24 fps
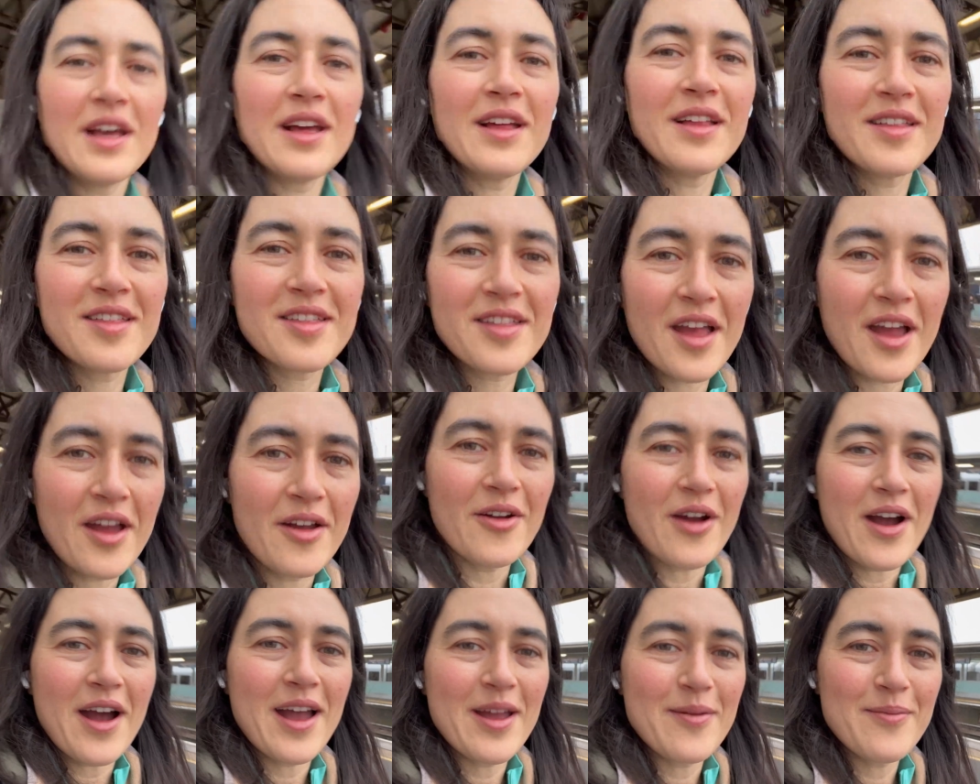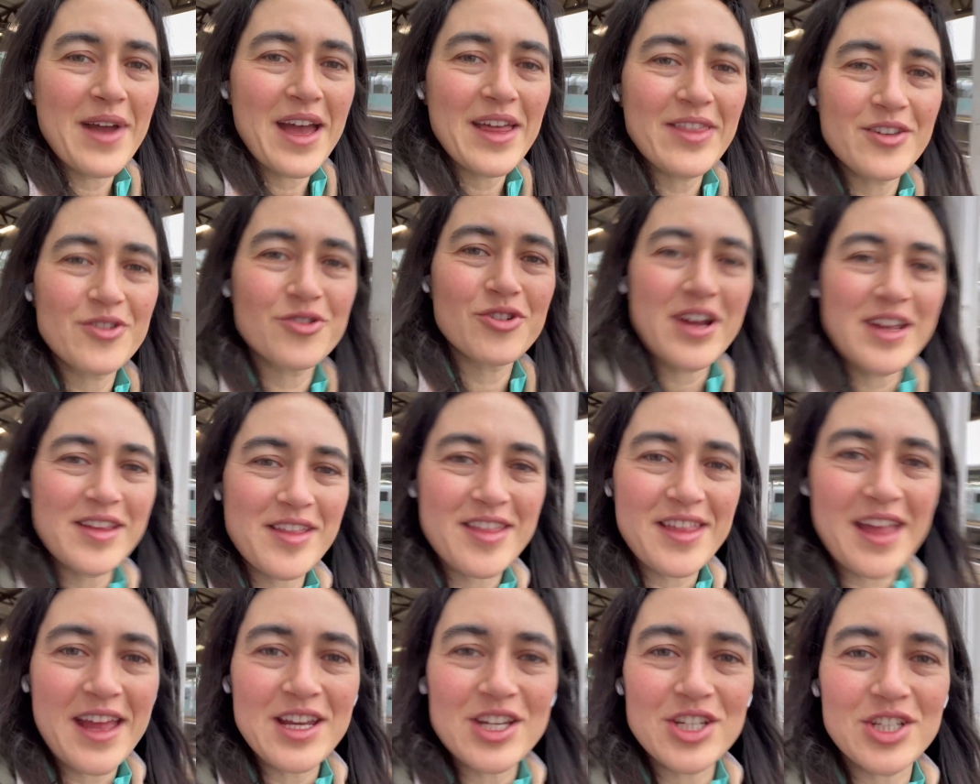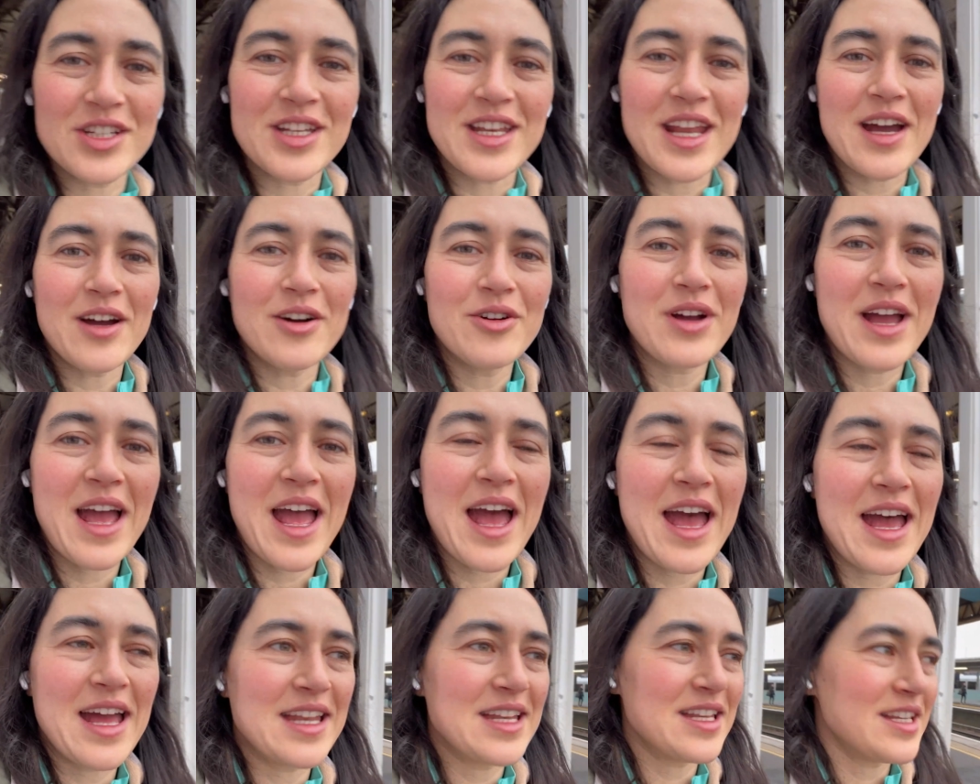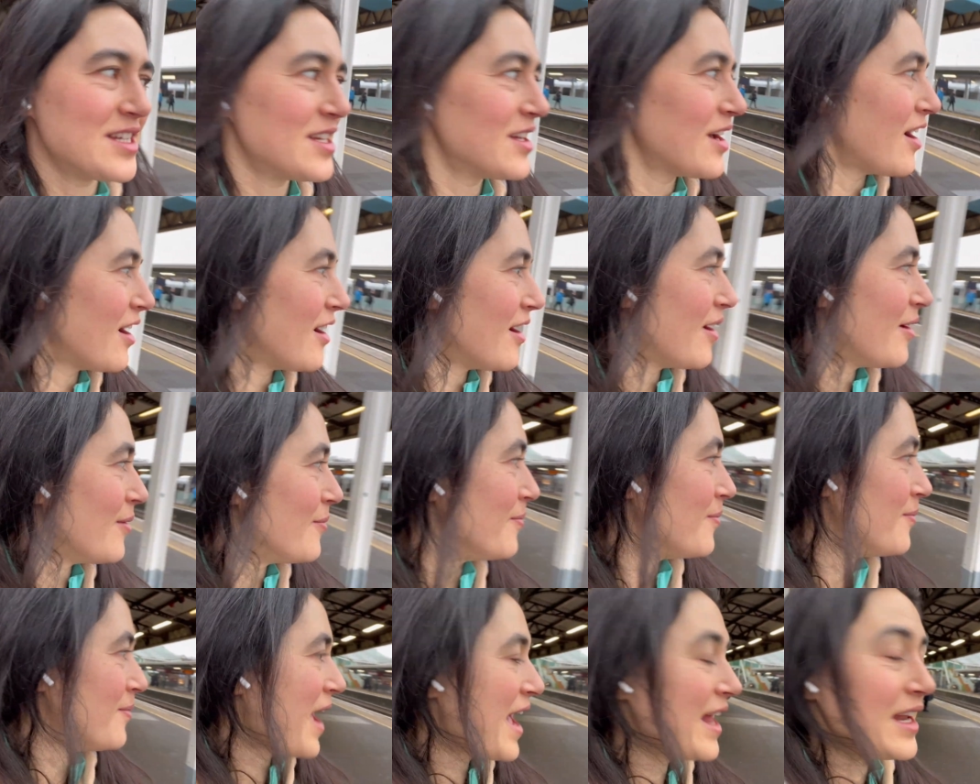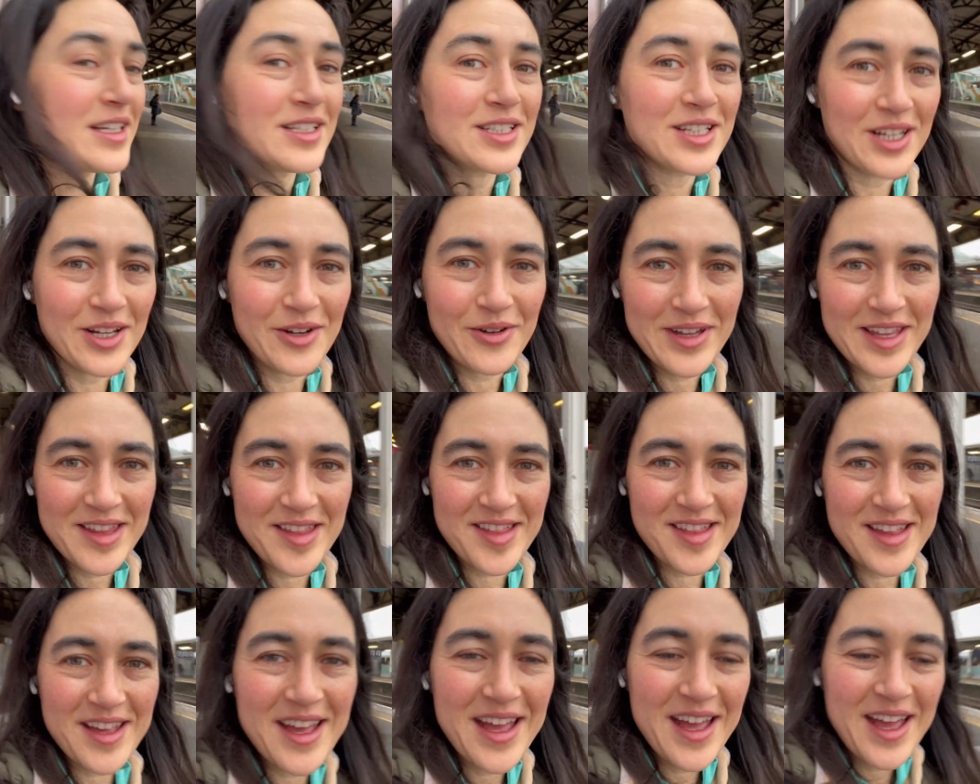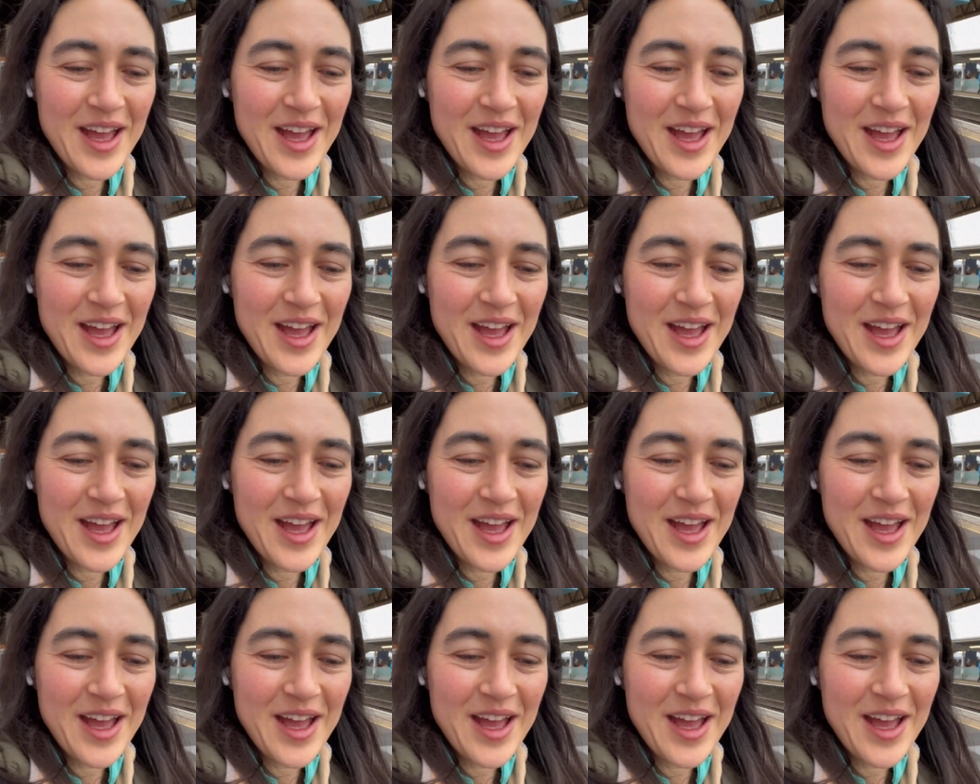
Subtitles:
So I'm at the train station now and heading to Lewes,